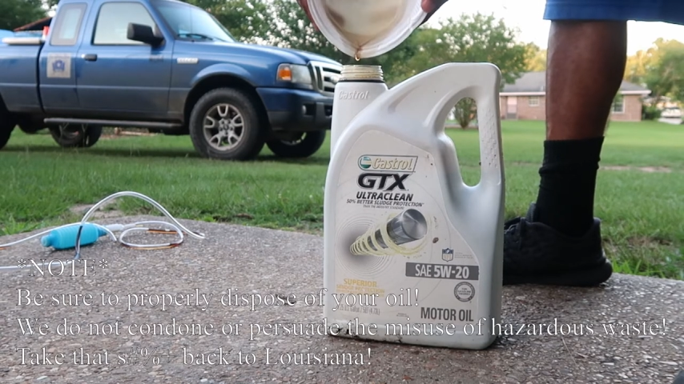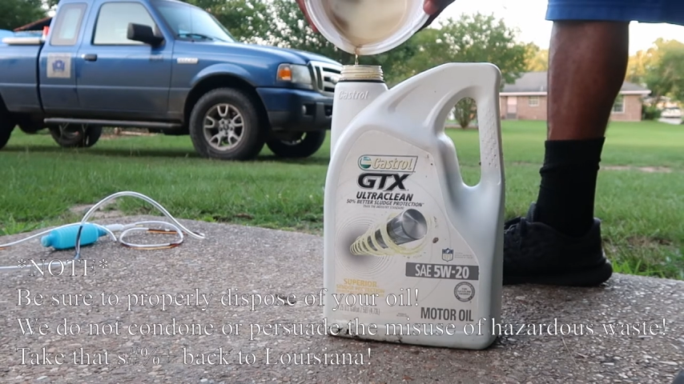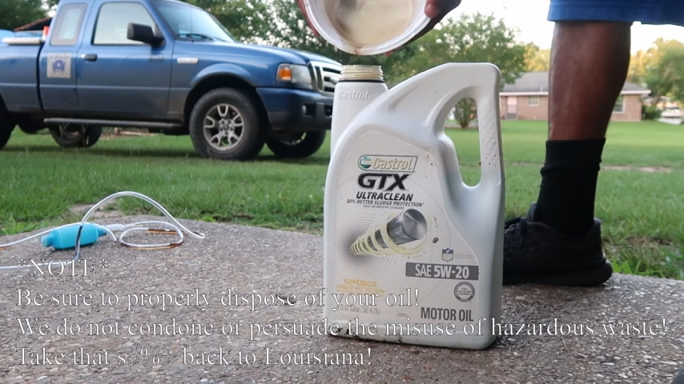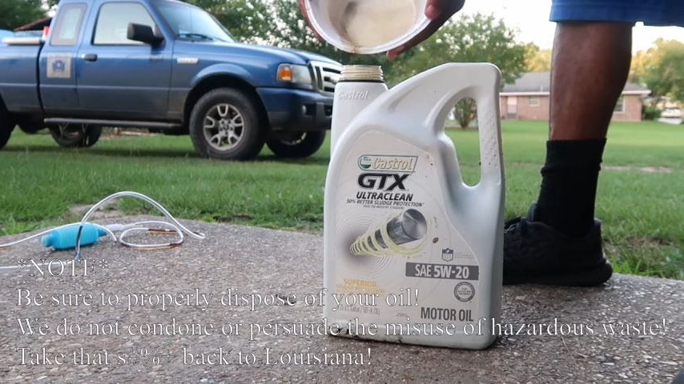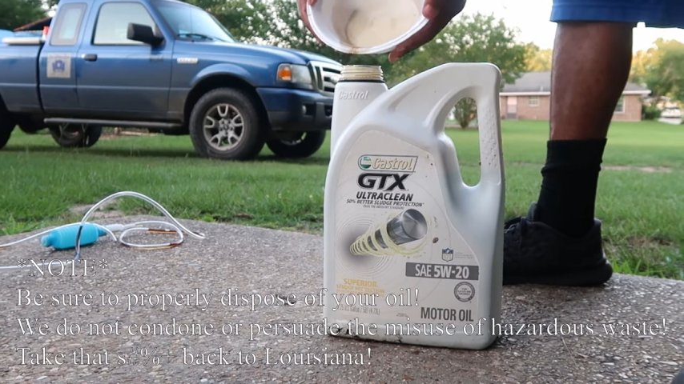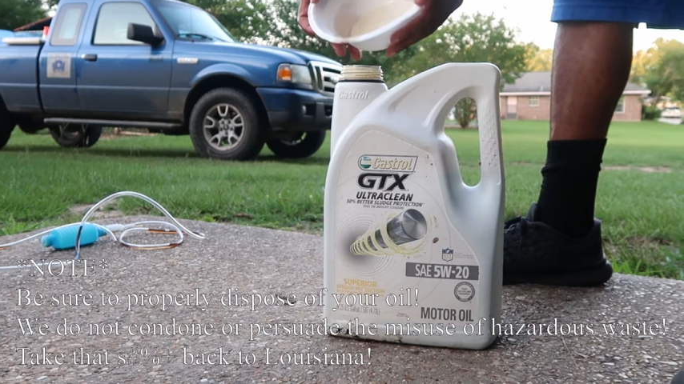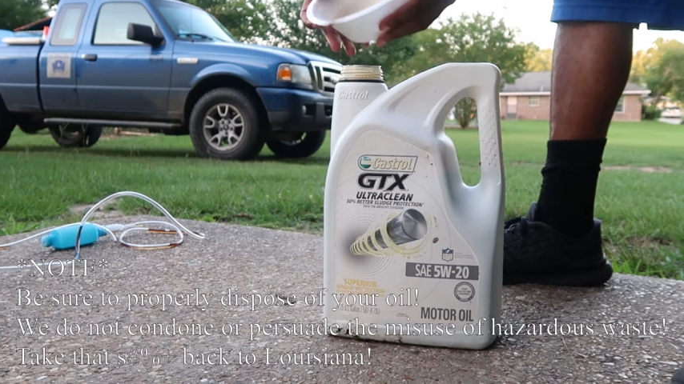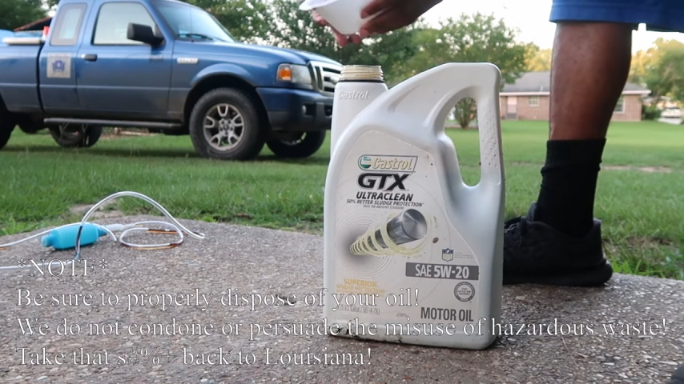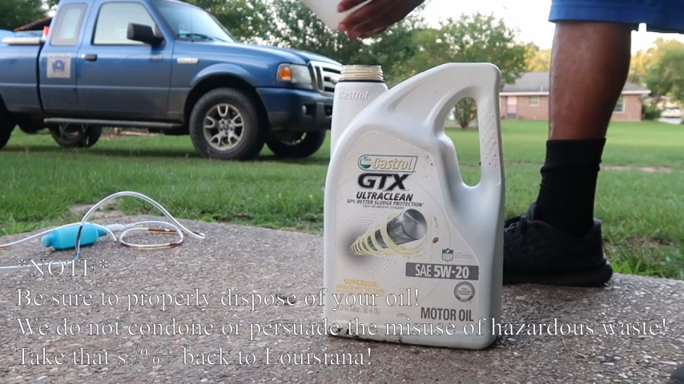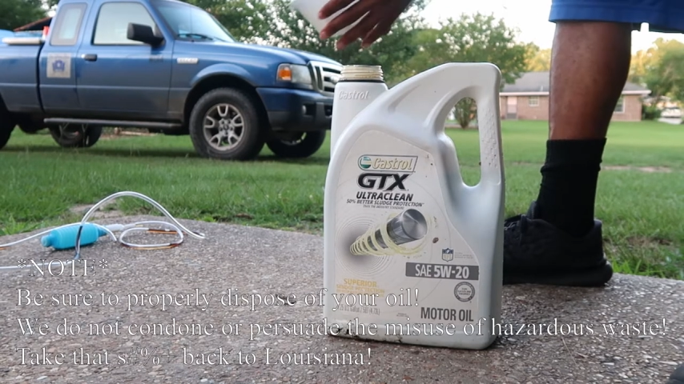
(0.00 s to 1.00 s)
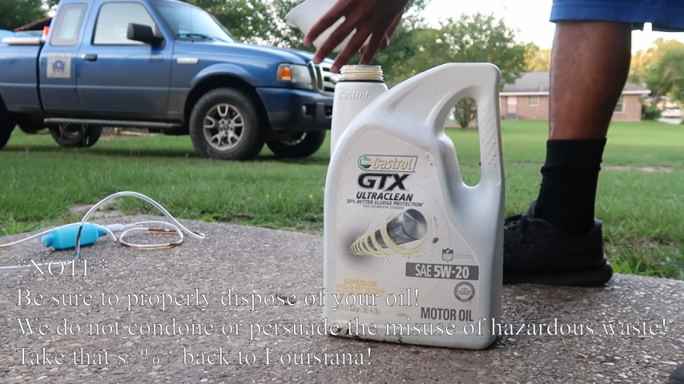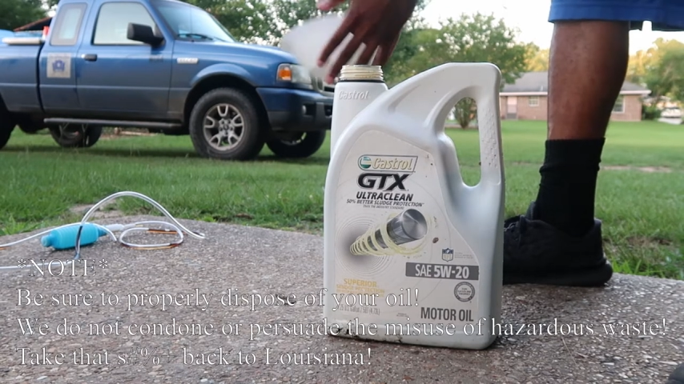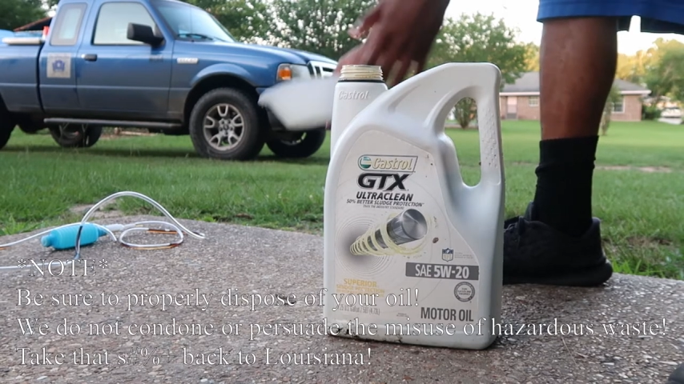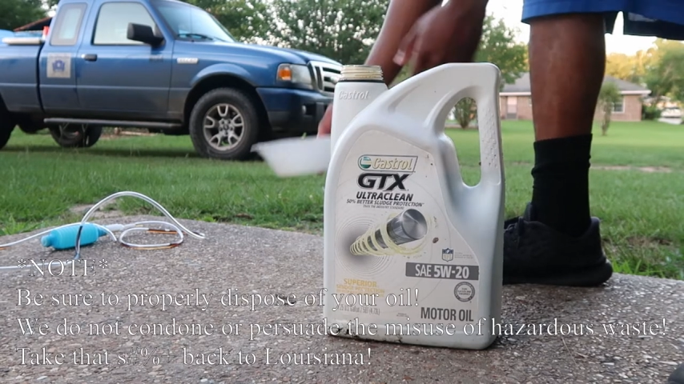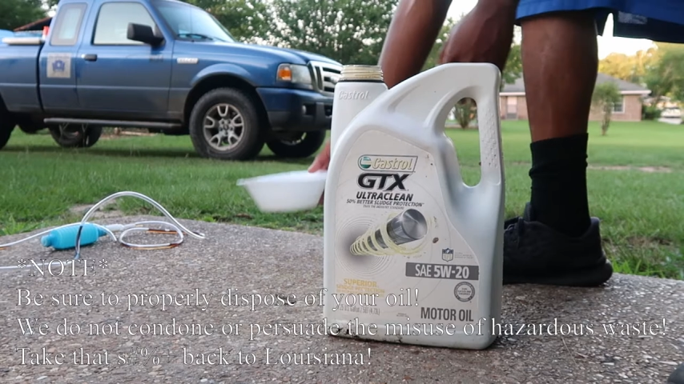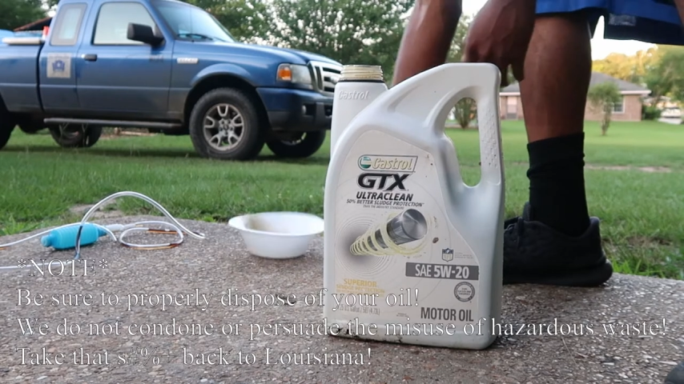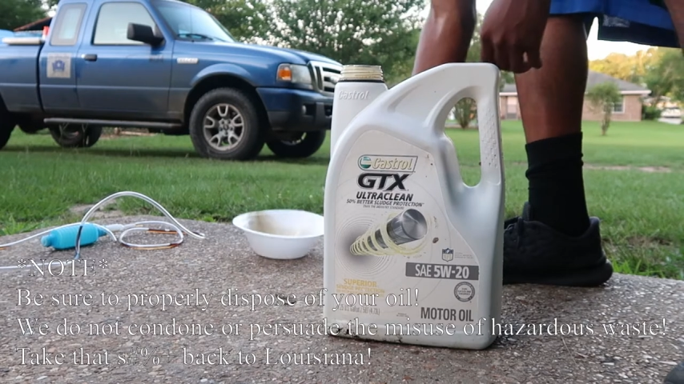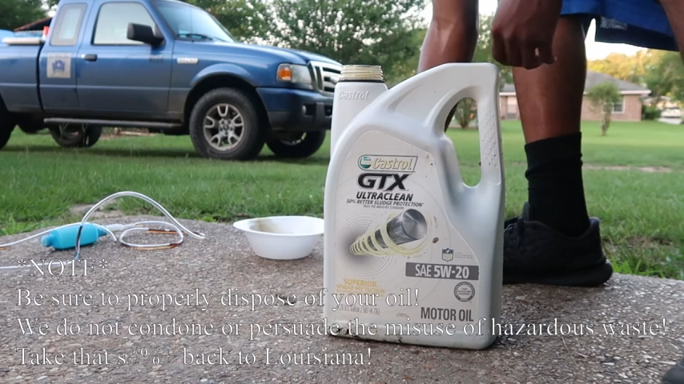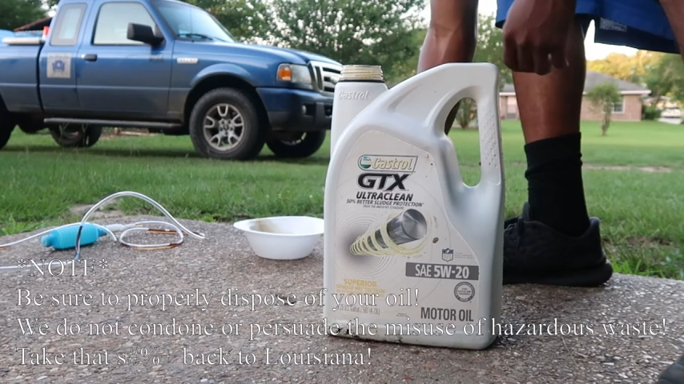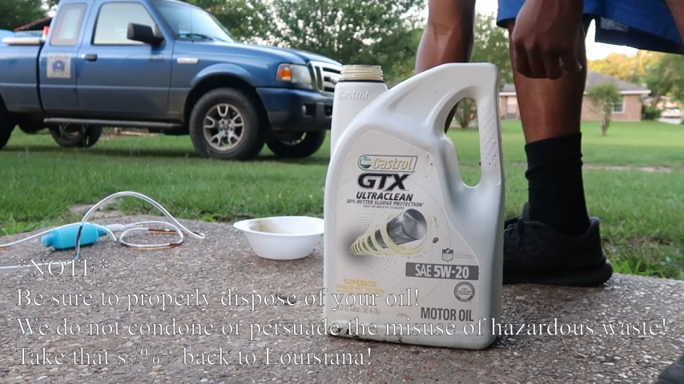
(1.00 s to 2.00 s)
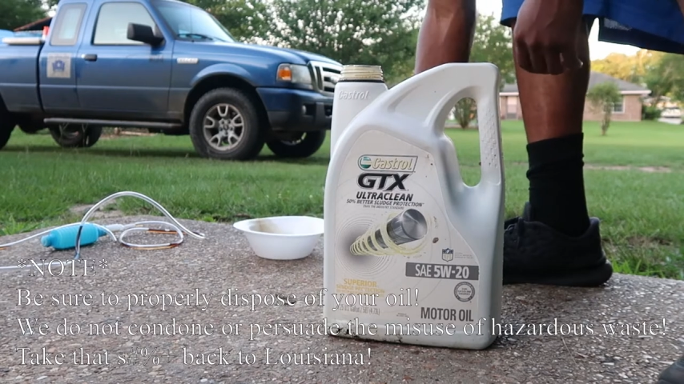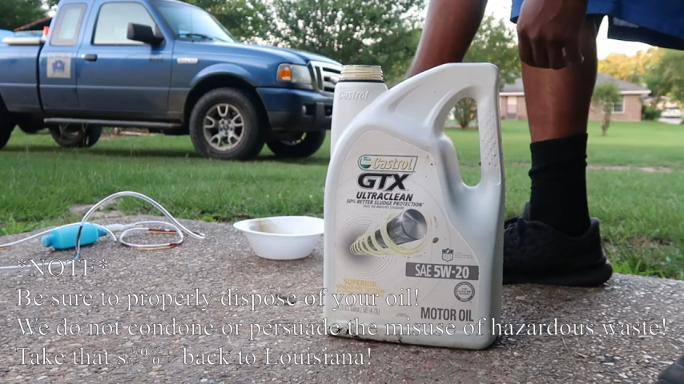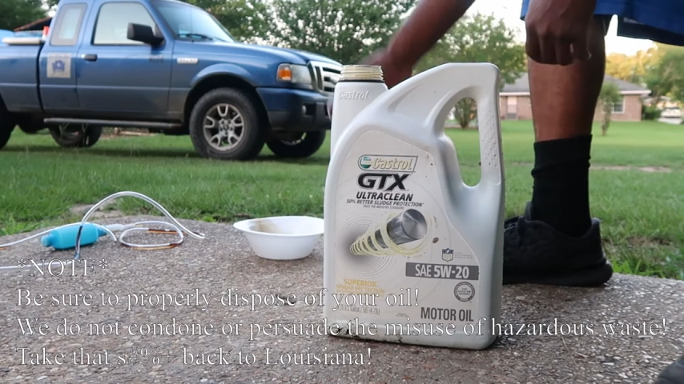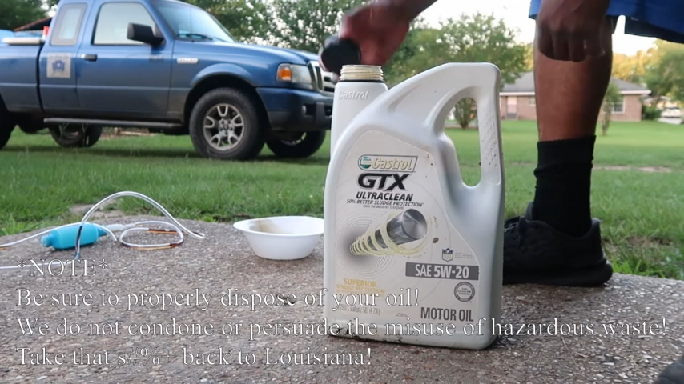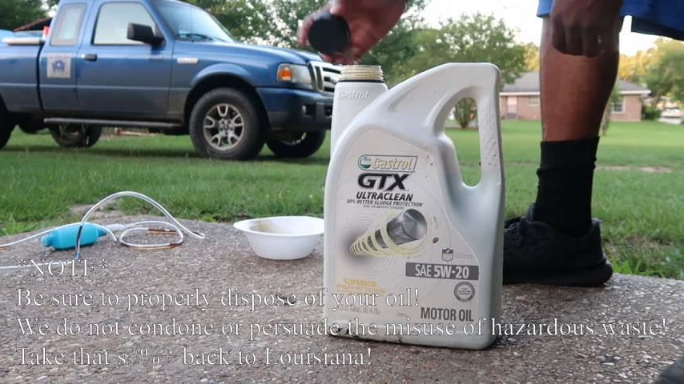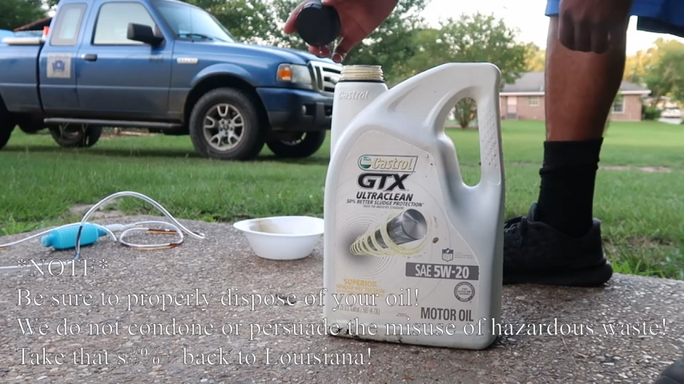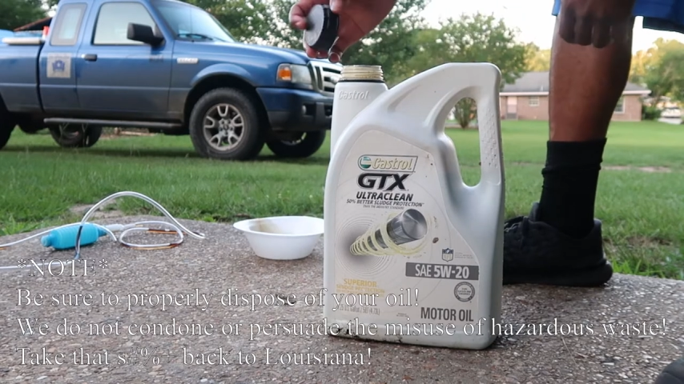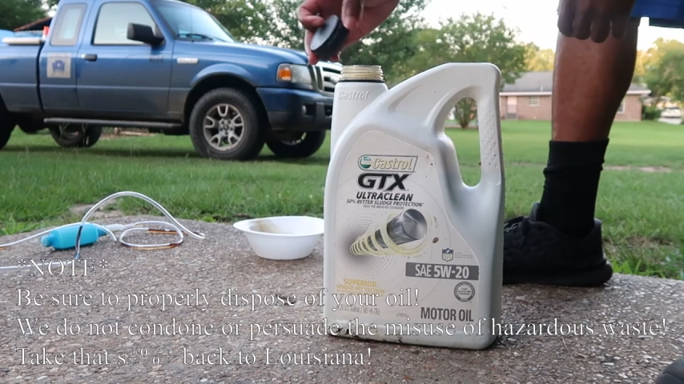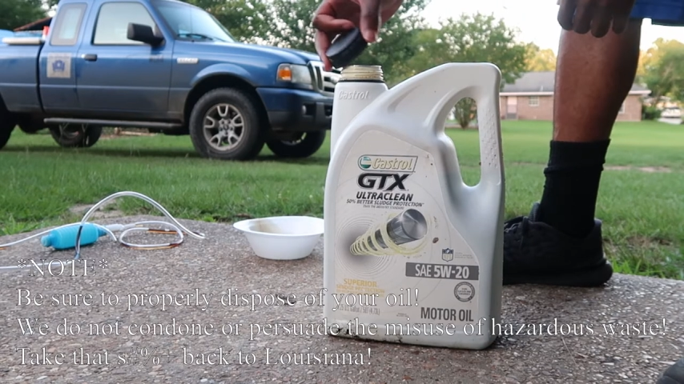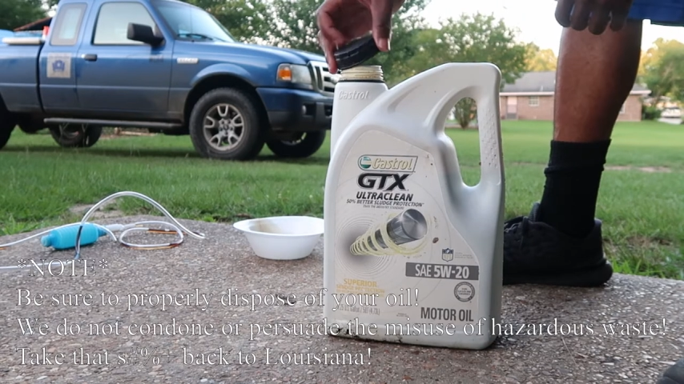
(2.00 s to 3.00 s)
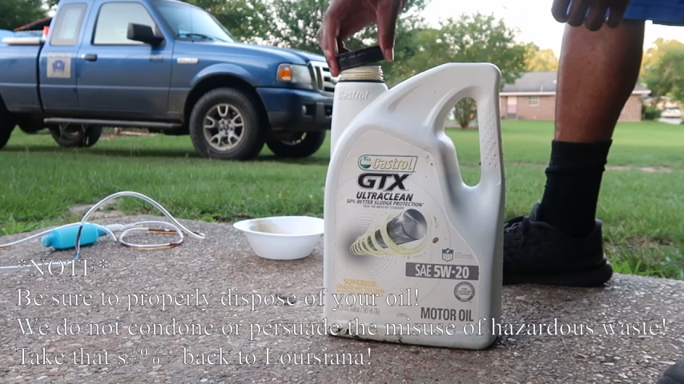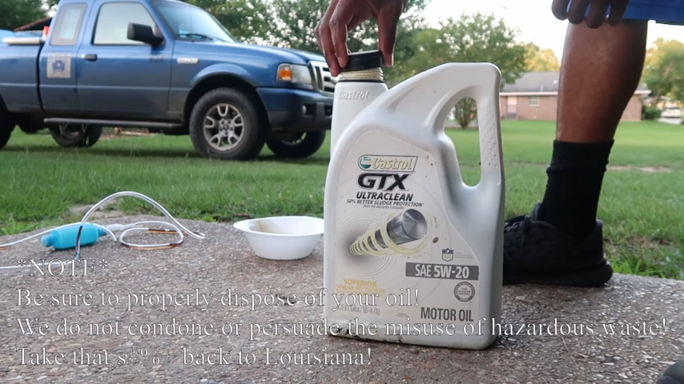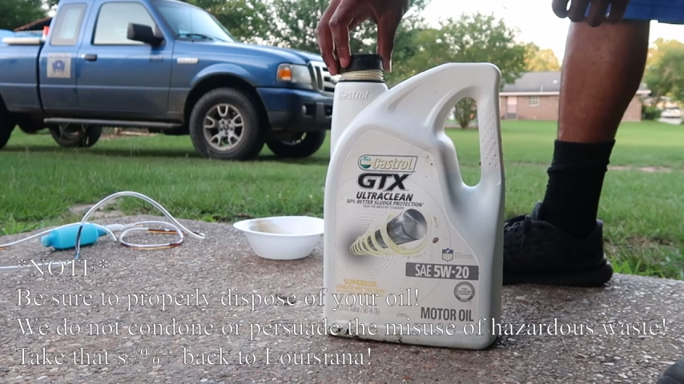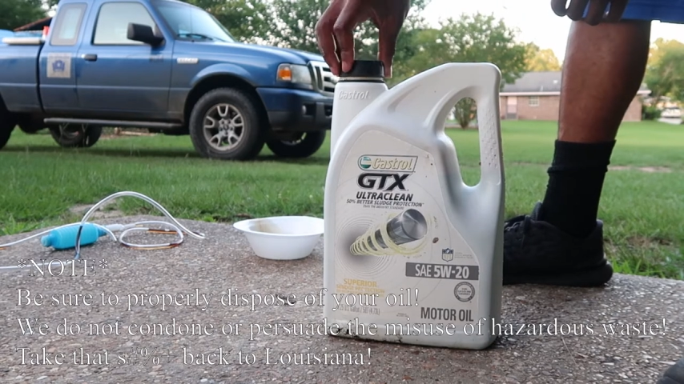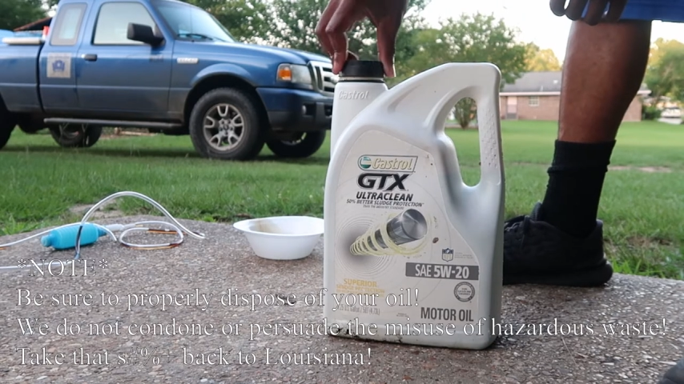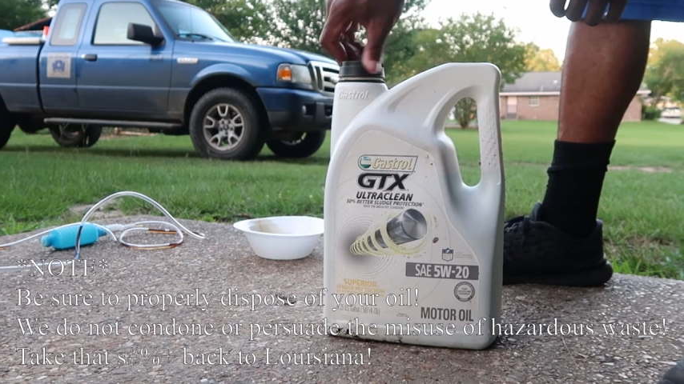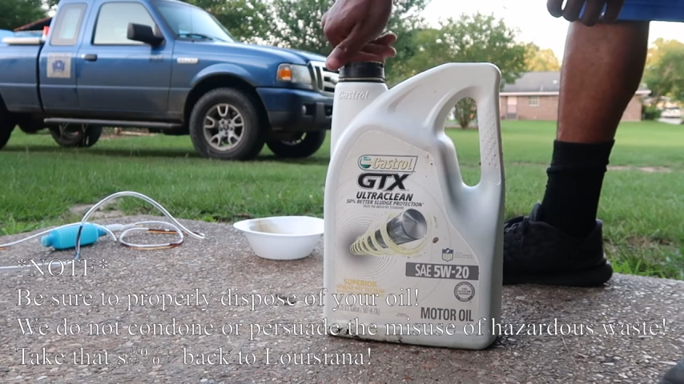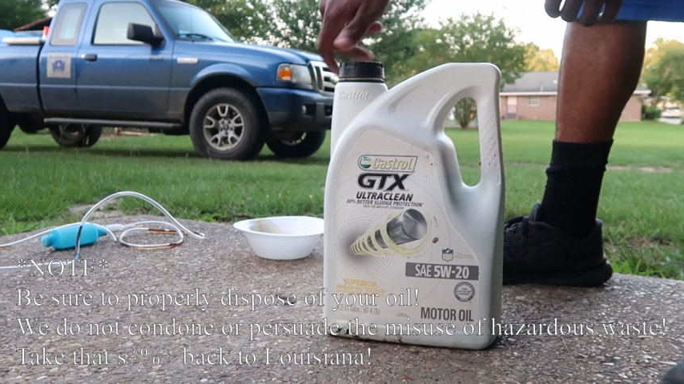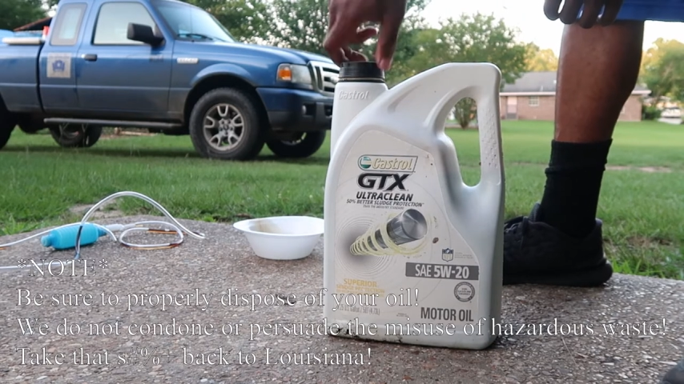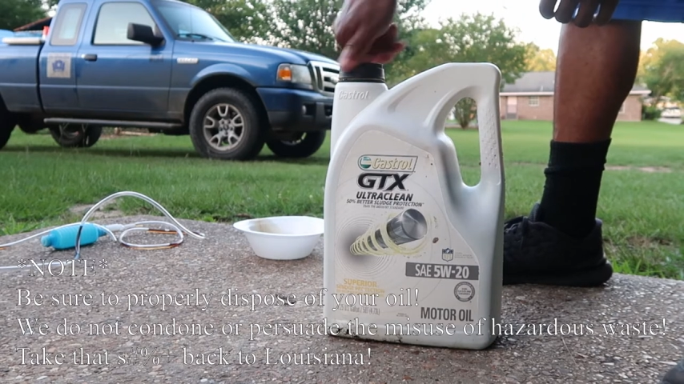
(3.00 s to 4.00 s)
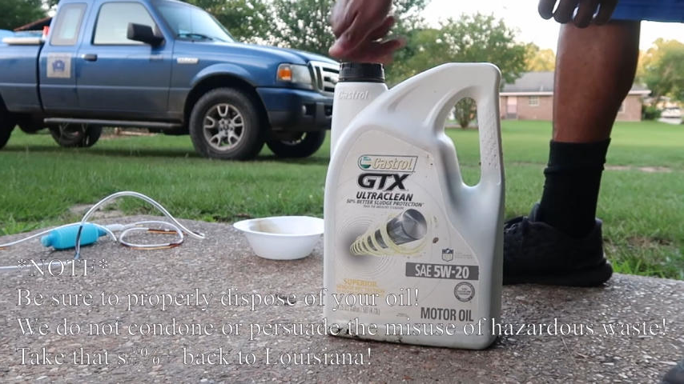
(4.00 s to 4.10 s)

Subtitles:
No face is visible, so there are no lips to read.